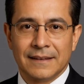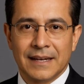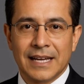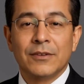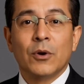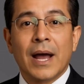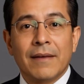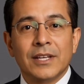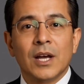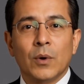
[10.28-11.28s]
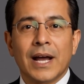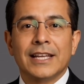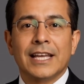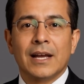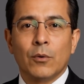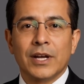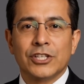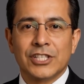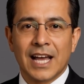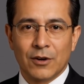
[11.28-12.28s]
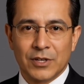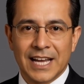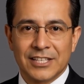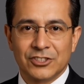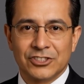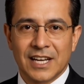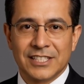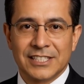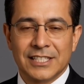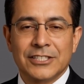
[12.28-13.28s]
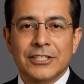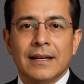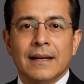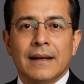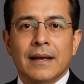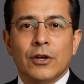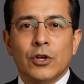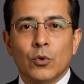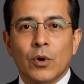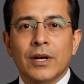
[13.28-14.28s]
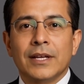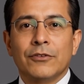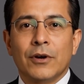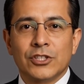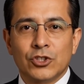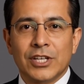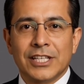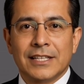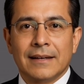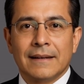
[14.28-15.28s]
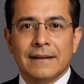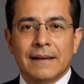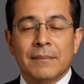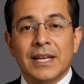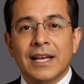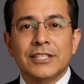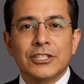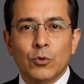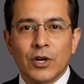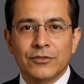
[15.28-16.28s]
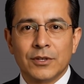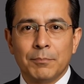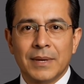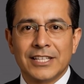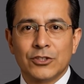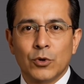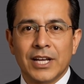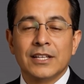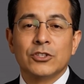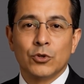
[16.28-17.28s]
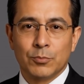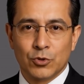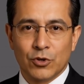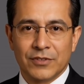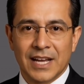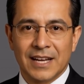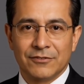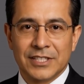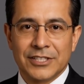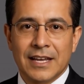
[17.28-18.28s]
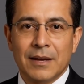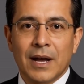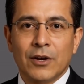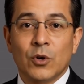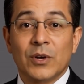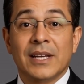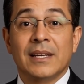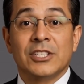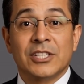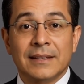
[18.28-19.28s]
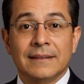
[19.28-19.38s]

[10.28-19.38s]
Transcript: If you have no idea what a shadowing exercise is, you are in for a treat because it's one of the best ways to improve everything about your English.